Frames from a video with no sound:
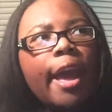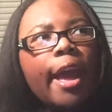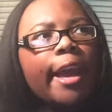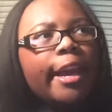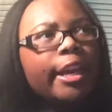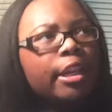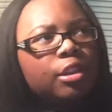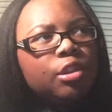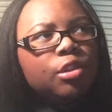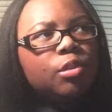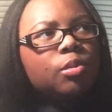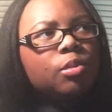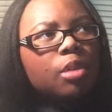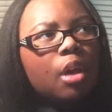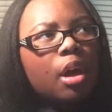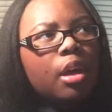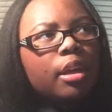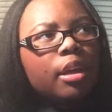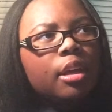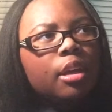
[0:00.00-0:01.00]
Ain't you
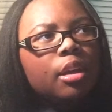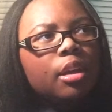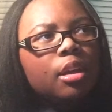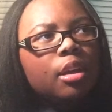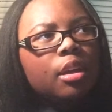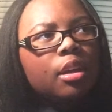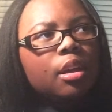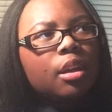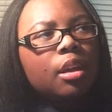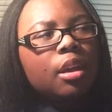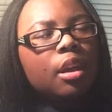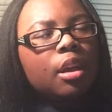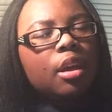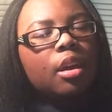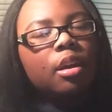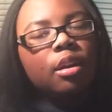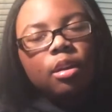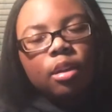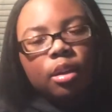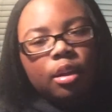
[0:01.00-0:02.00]
talking?
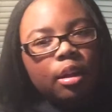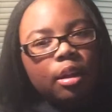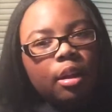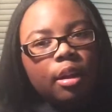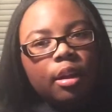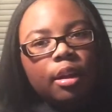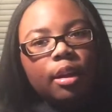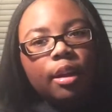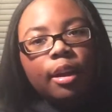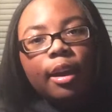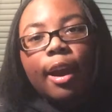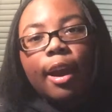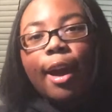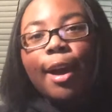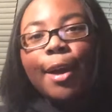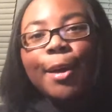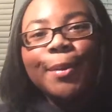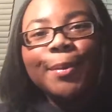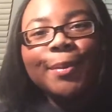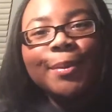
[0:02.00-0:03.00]
Okay,
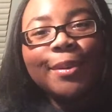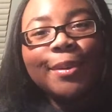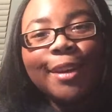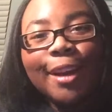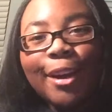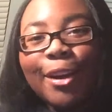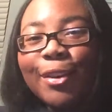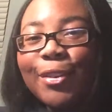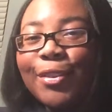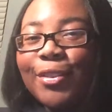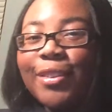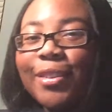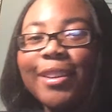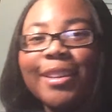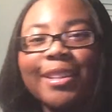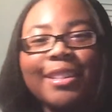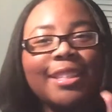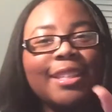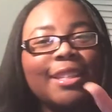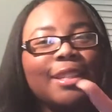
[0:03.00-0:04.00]
I'm
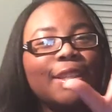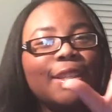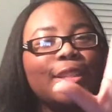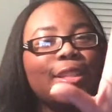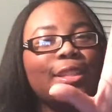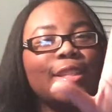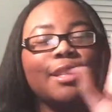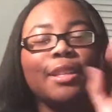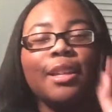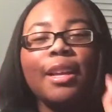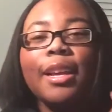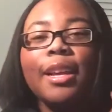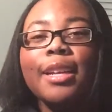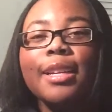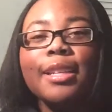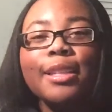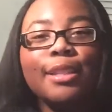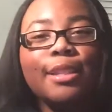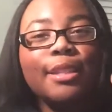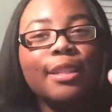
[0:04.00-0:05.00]
not.
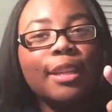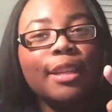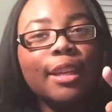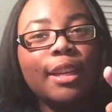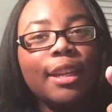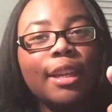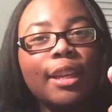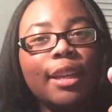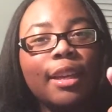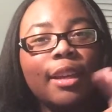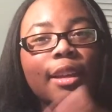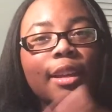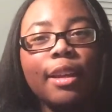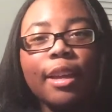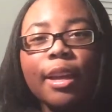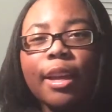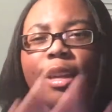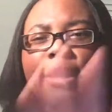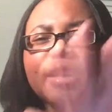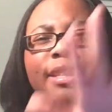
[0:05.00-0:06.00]
See,
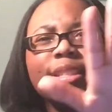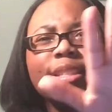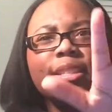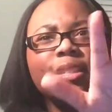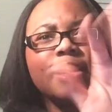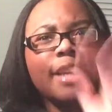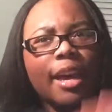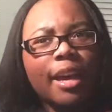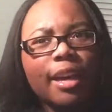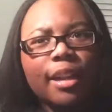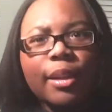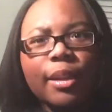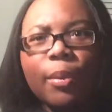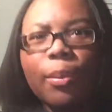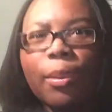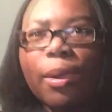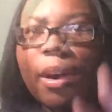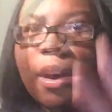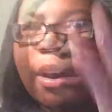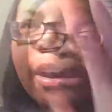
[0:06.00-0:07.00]
exactly
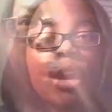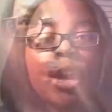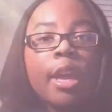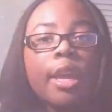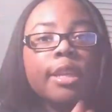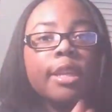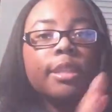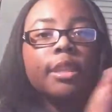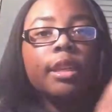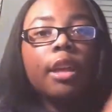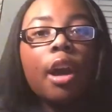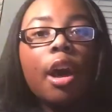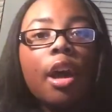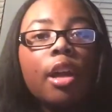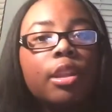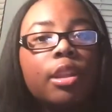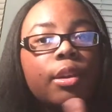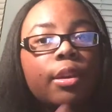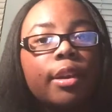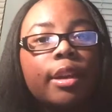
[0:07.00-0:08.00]
why. See,
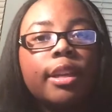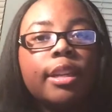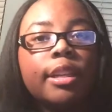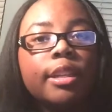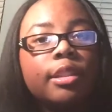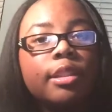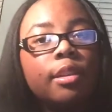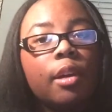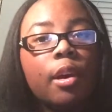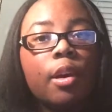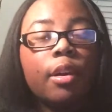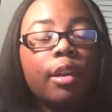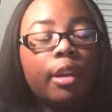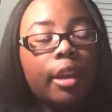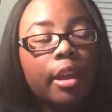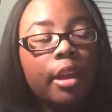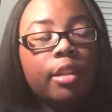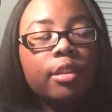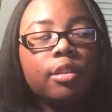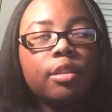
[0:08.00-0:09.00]
all three of these go
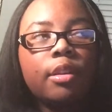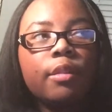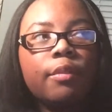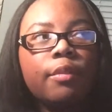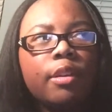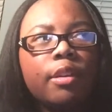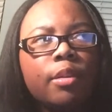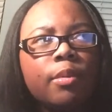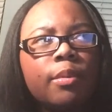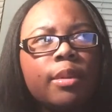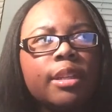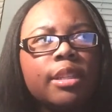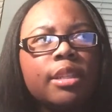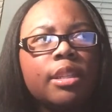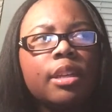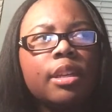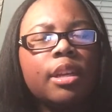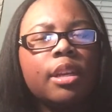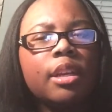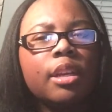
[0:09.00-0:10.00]
together. So the fifth
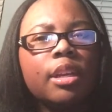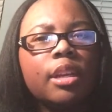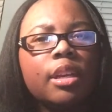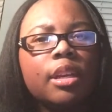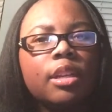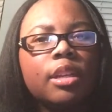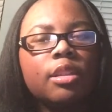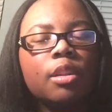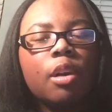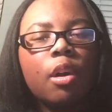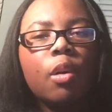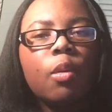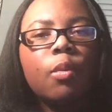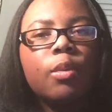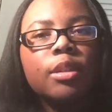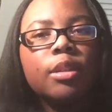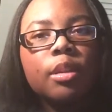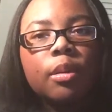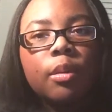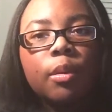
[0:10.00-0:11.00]
reason is, oh,
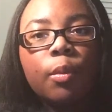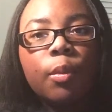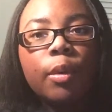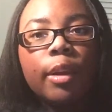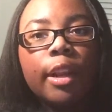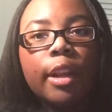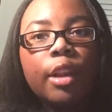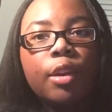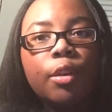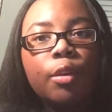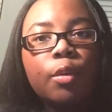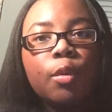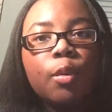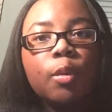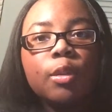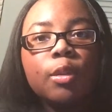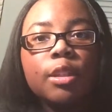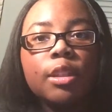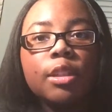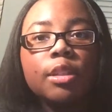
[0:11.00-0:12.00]
when a
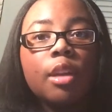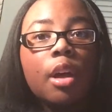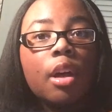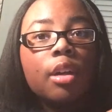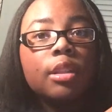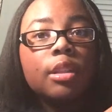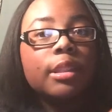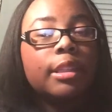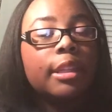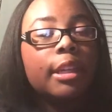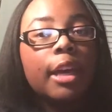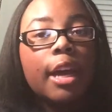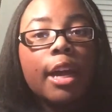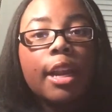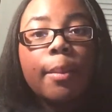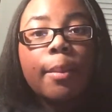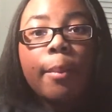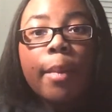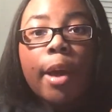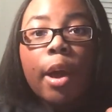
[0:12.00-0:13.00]
dude just talks slick
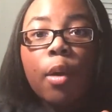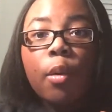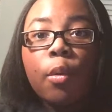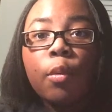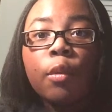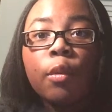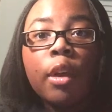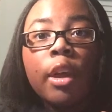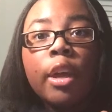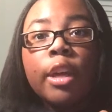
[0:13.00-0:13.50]
out the mouth,